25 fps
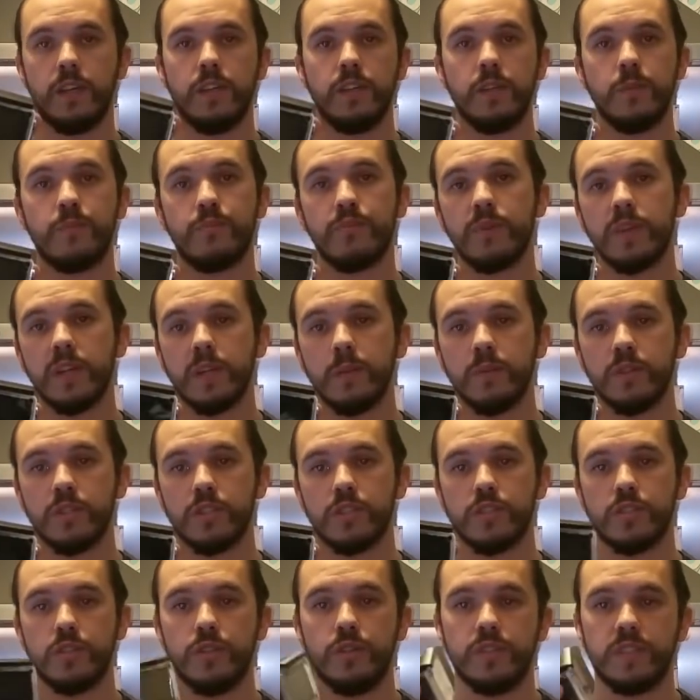you're pretty much
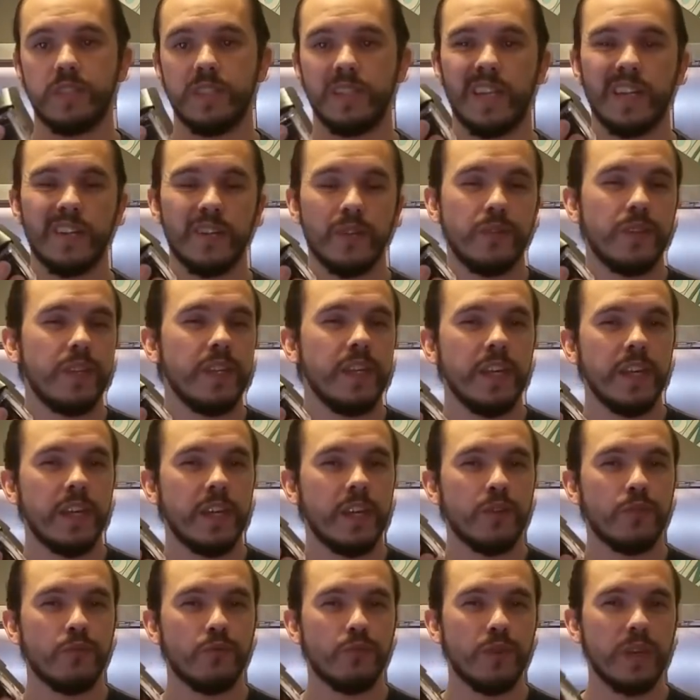sorted. I don't think you
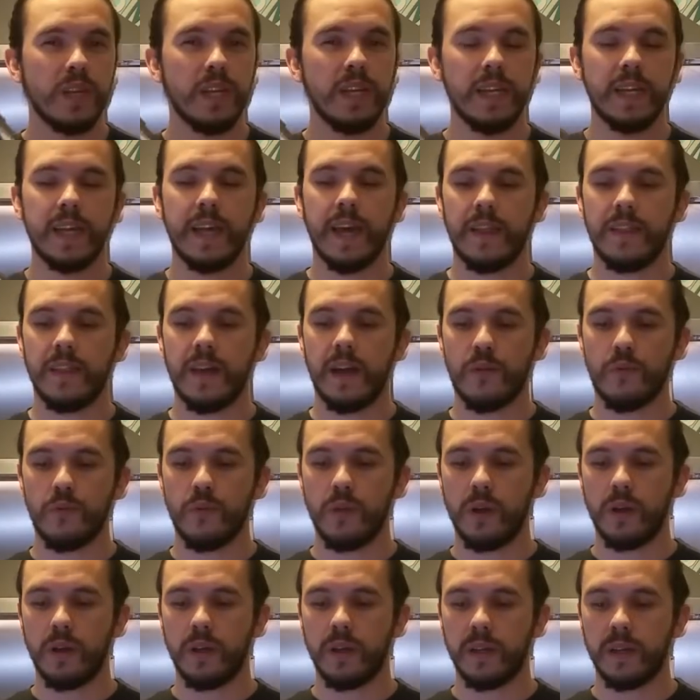can really get that
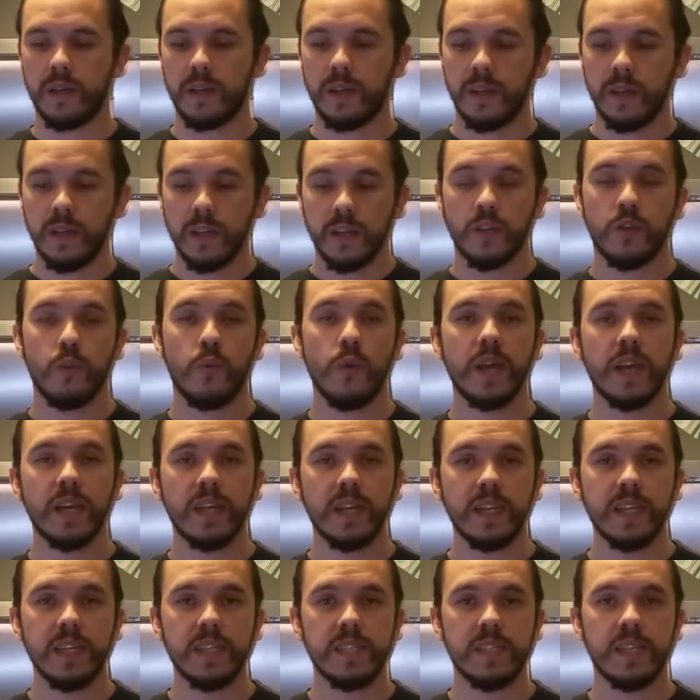wrong. Quick
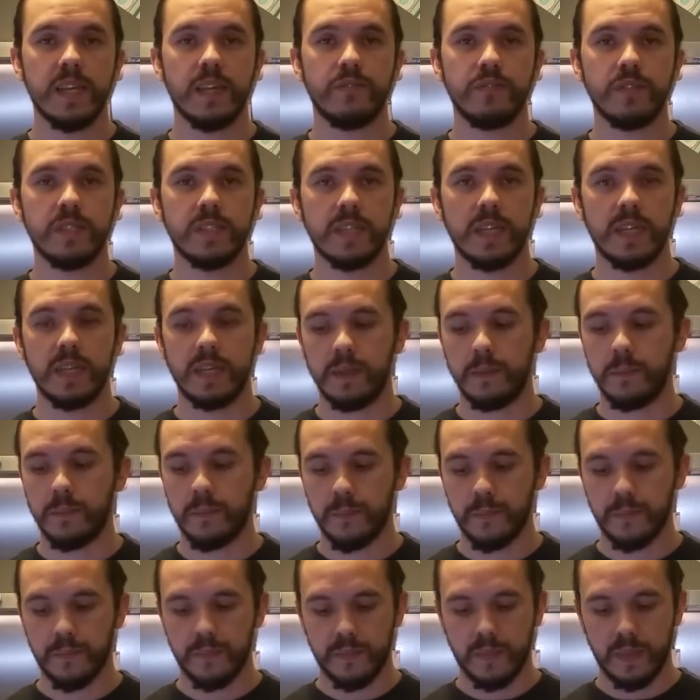and easy every time.
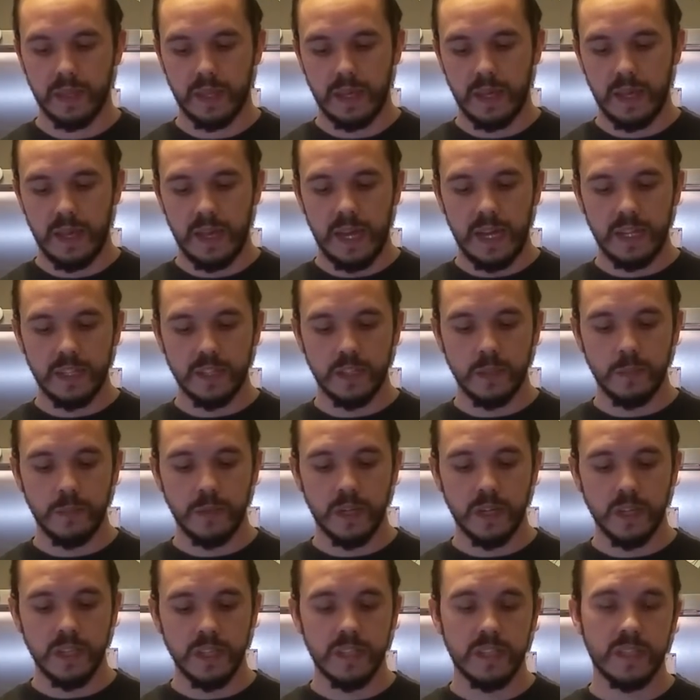And to be
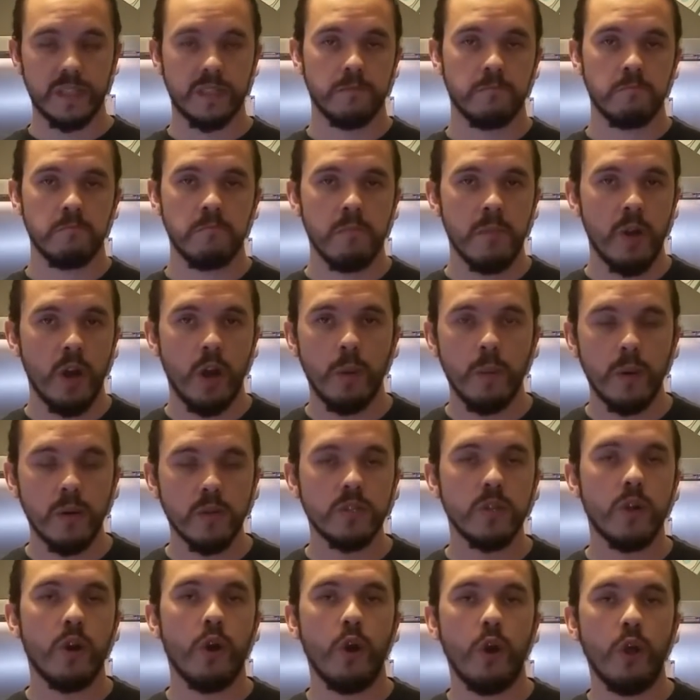honest,
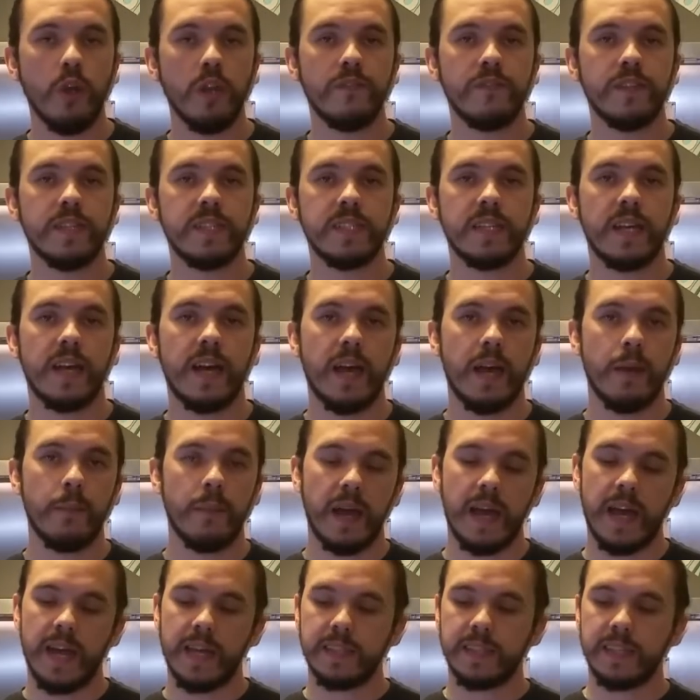almost all of the time
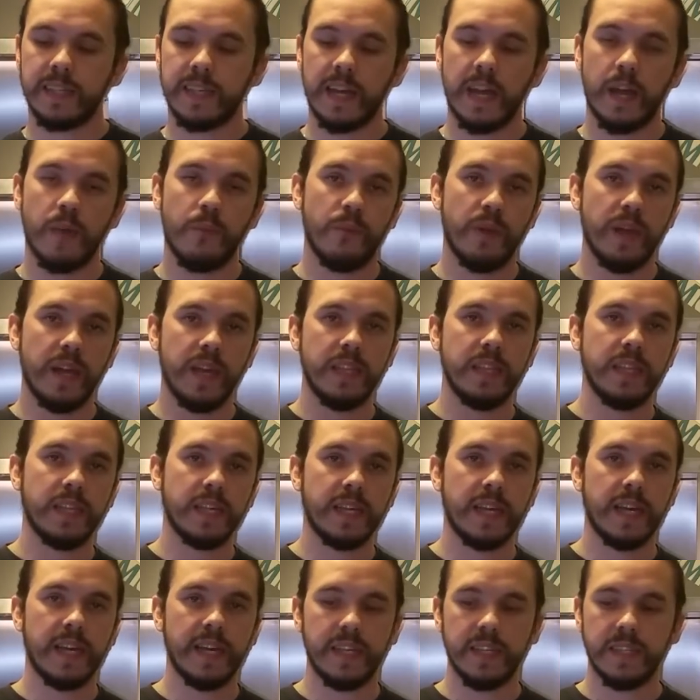I had the camera in the
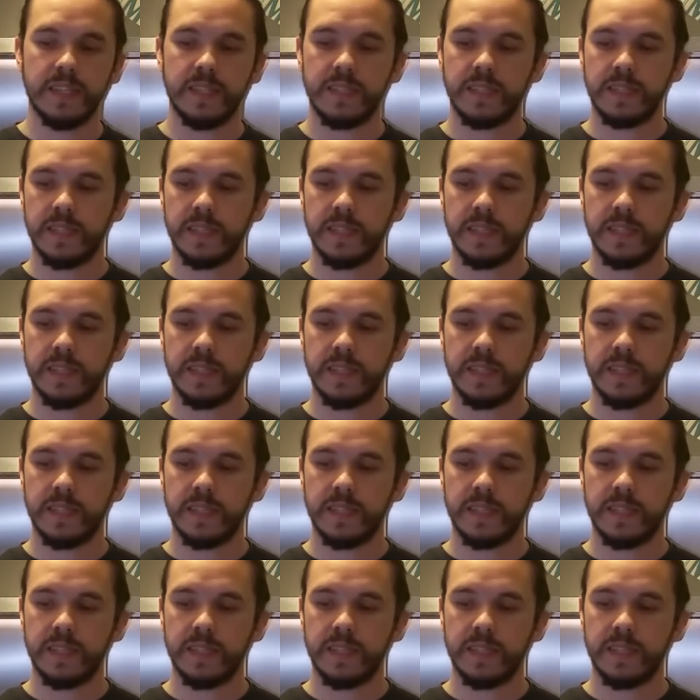case.